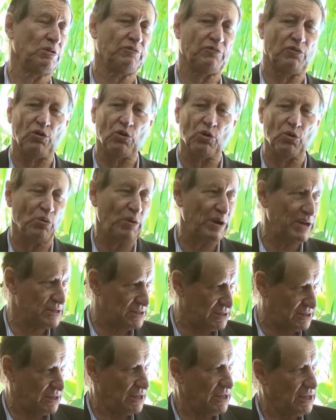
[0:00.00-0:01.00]
we've
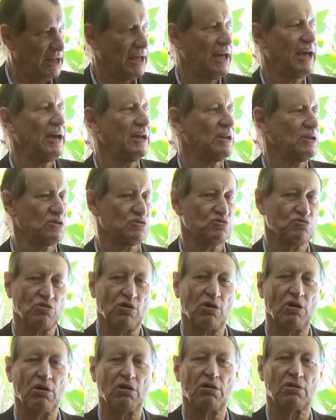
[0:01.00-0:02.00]
always had a
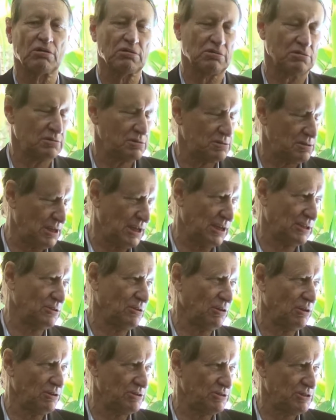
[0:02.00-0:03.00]
strong
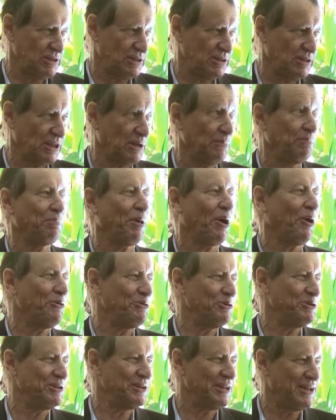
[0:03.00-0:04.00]
technology
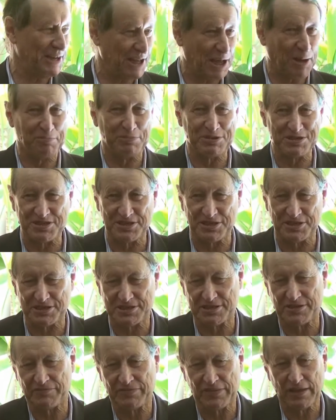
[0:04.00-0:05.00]
component in our
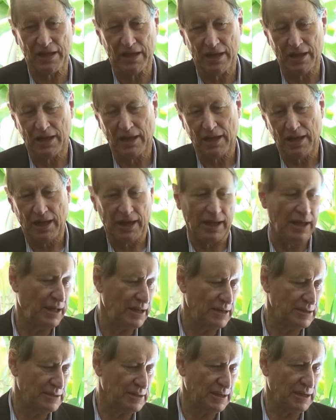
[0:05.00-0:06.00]
business.
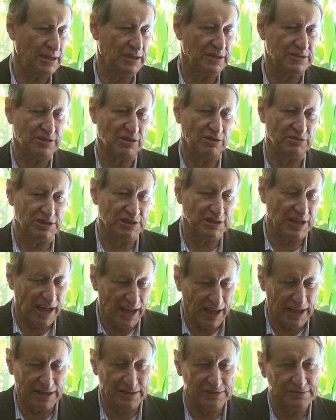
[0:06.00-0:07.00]
And so
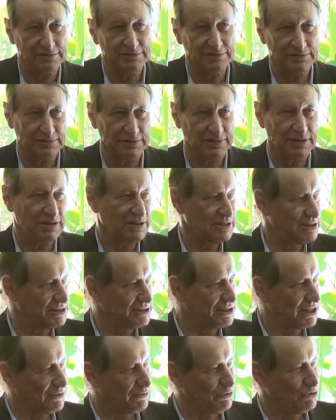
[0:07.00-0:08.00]
today,
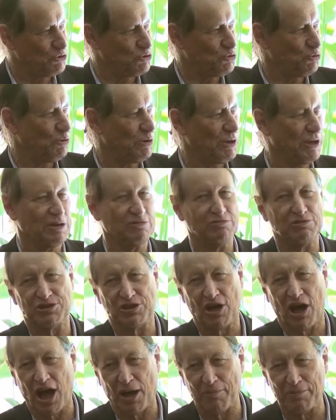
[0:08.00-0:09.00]
instead of enjoying
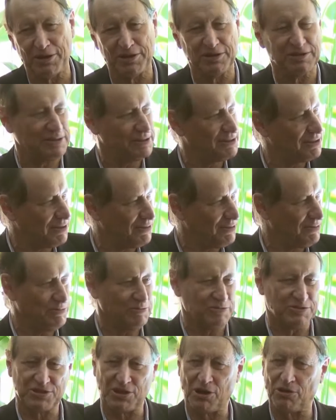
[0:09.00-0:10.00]
retirement,
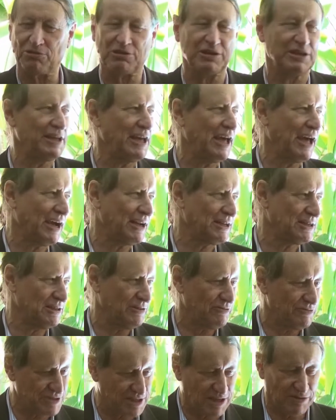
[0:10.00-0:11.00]
we're totally
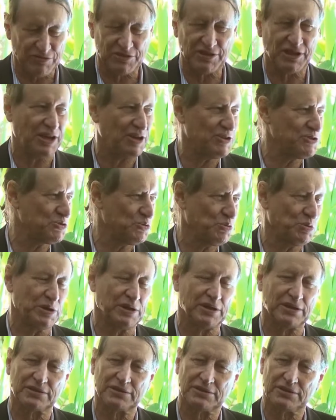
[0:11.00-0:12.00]
active 7 days a
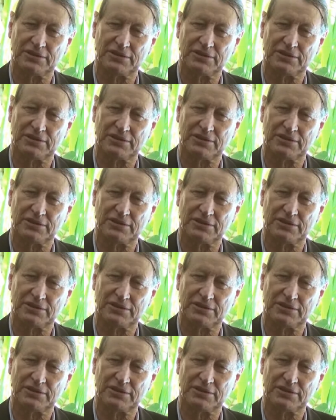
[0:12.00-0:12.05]
week